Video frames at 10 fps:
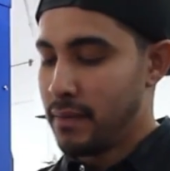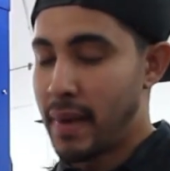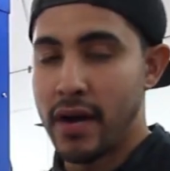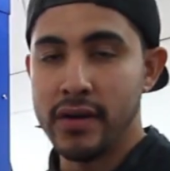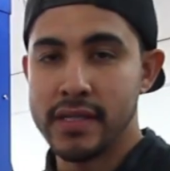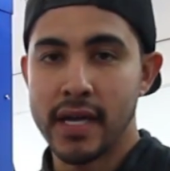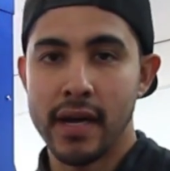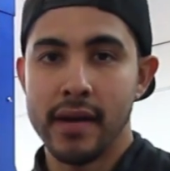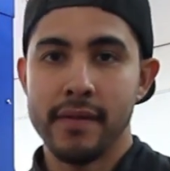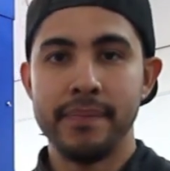Battery's
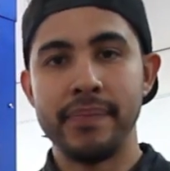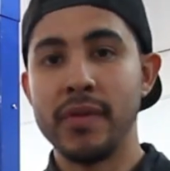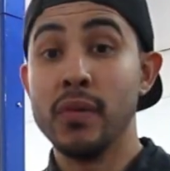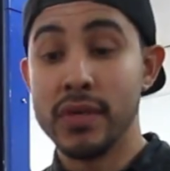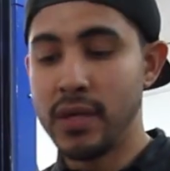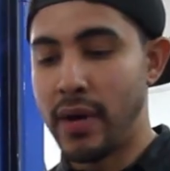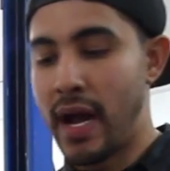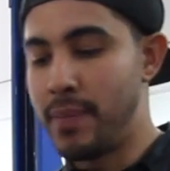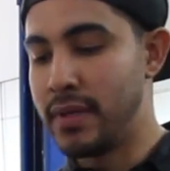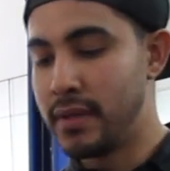dead. We'll see what
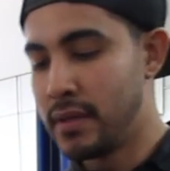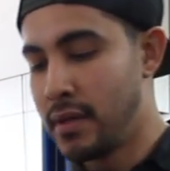happens.